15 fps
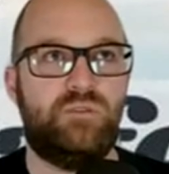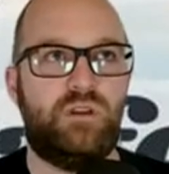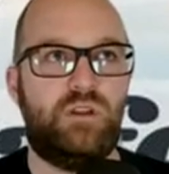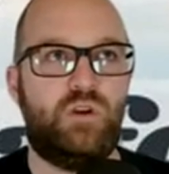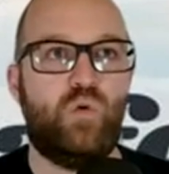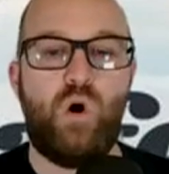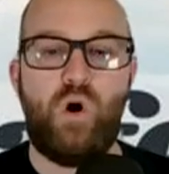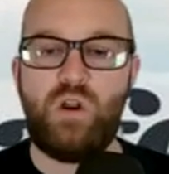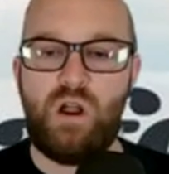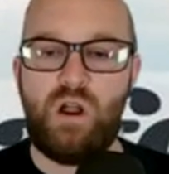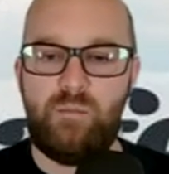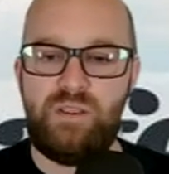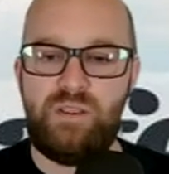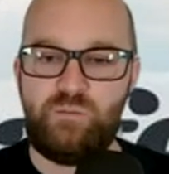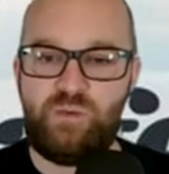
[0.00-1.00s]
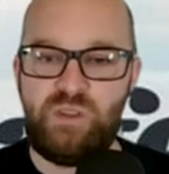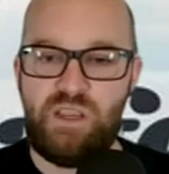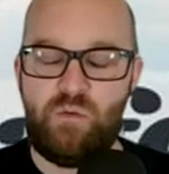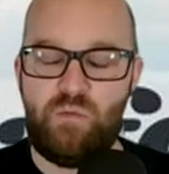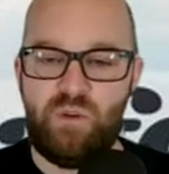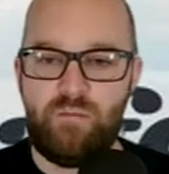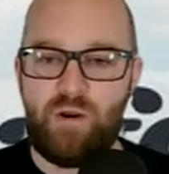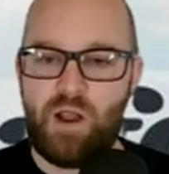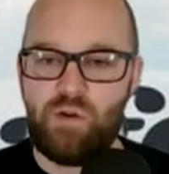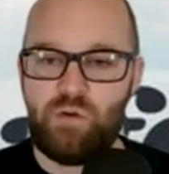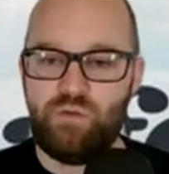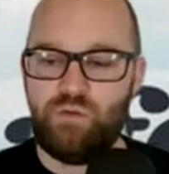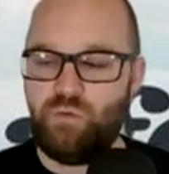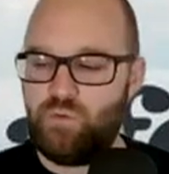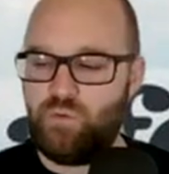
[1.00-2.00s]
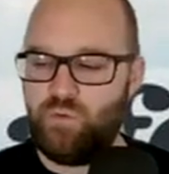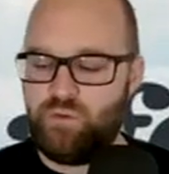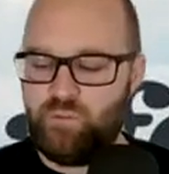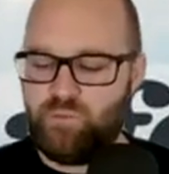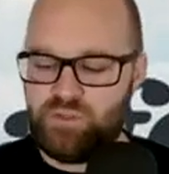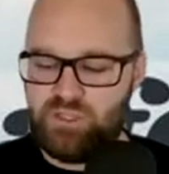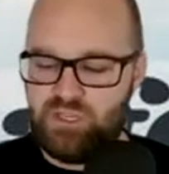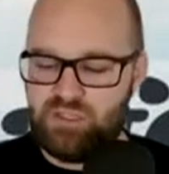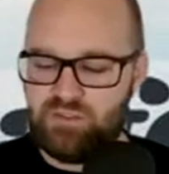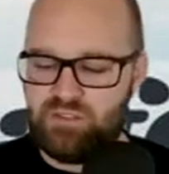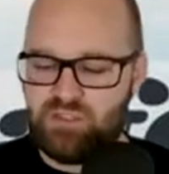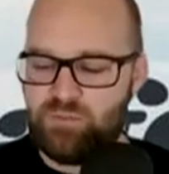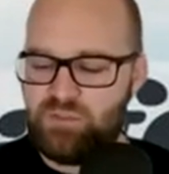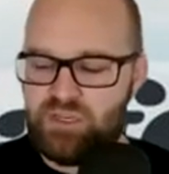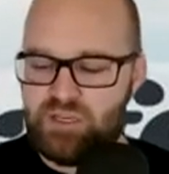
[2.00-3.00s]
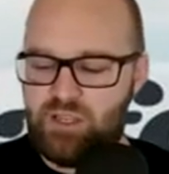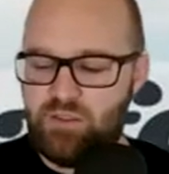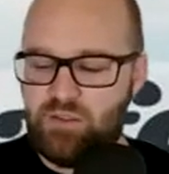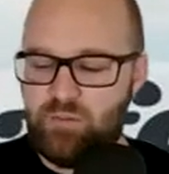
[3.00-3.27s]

Qualcomm is being remodeled, or they're building something down there.